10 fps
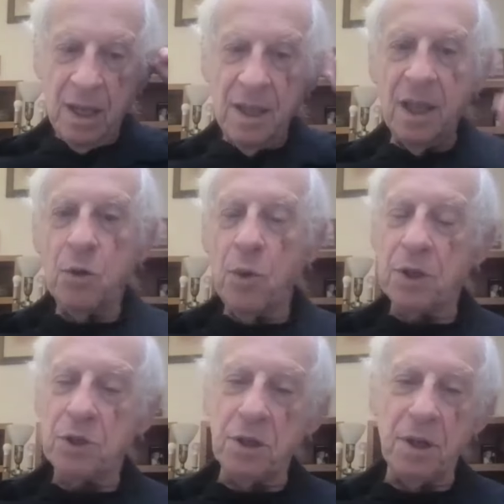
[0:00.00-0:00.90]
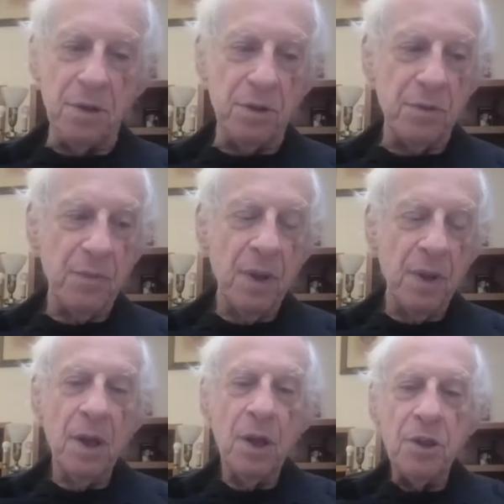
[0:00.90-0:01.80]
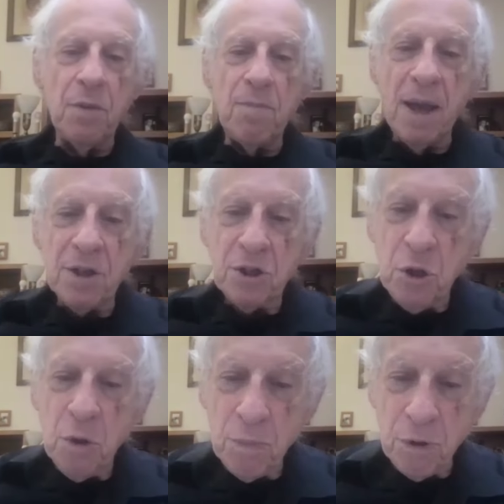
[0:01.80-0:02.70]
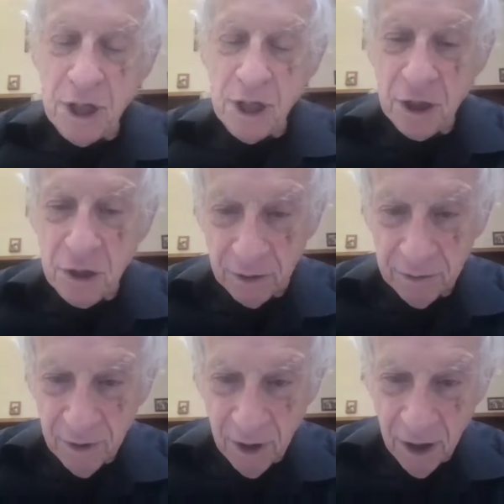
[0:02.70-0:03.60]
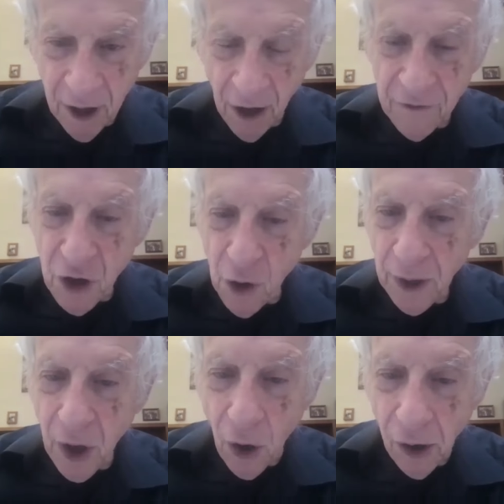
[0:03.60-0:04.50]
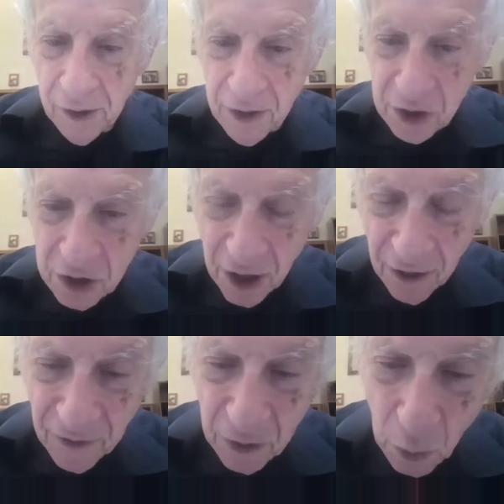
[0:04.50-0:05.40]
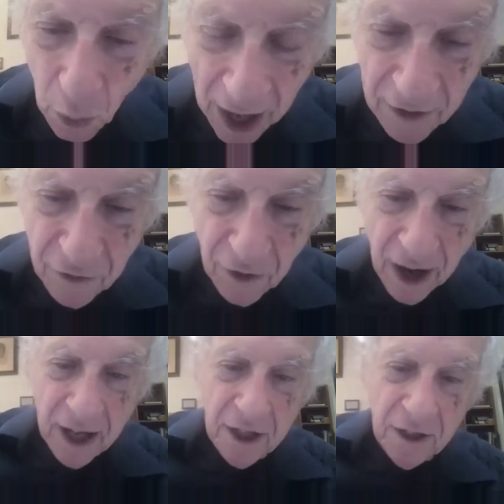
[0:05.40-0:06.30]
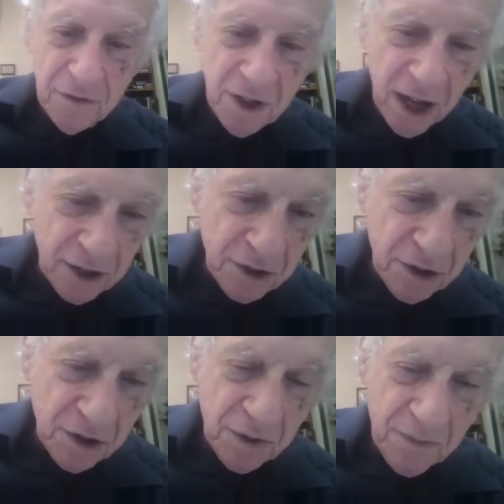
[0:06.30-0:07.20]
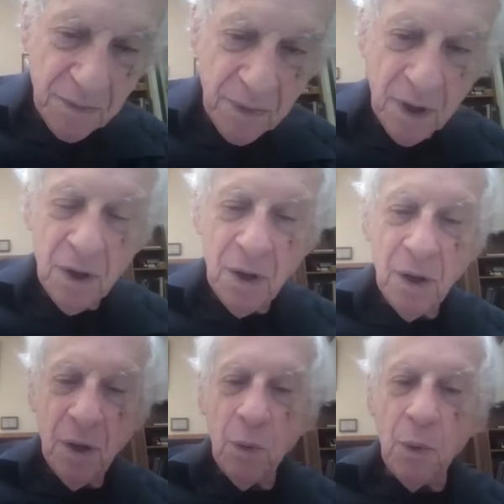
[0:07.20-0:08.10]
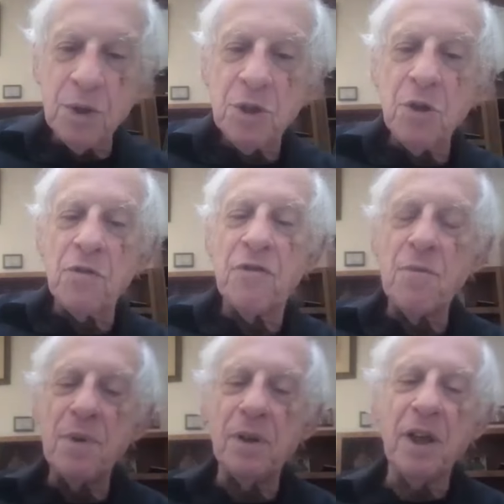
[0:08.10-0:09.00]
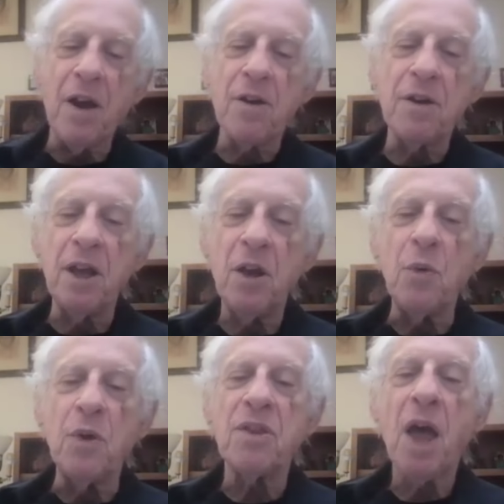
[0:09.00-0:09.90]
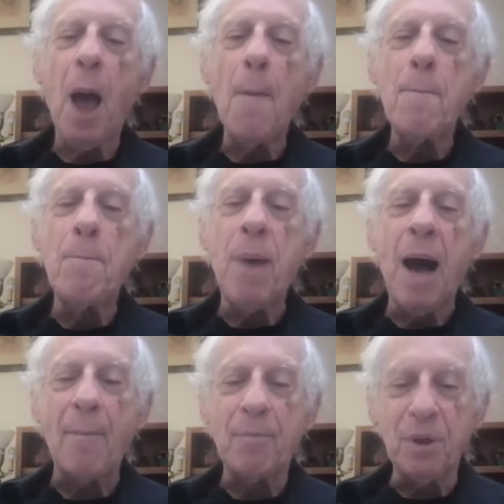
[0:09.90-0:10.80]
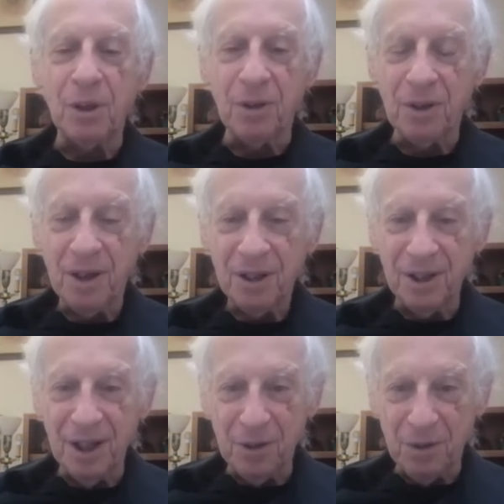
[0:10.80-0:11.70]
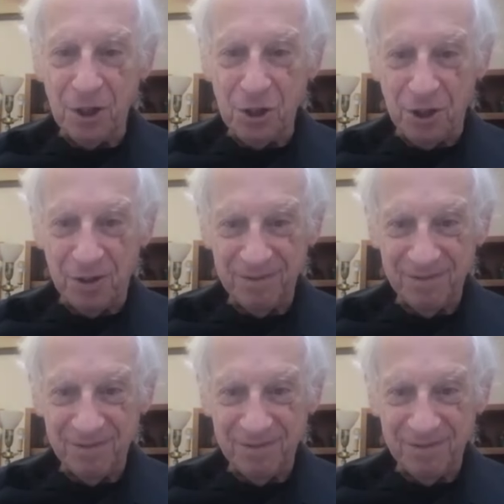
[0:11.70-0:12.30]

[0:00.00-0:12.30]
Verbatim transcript: Then questionnaires. The best predictor of knowing all this stuff on a wide variety of tests was your familiarity with popular literature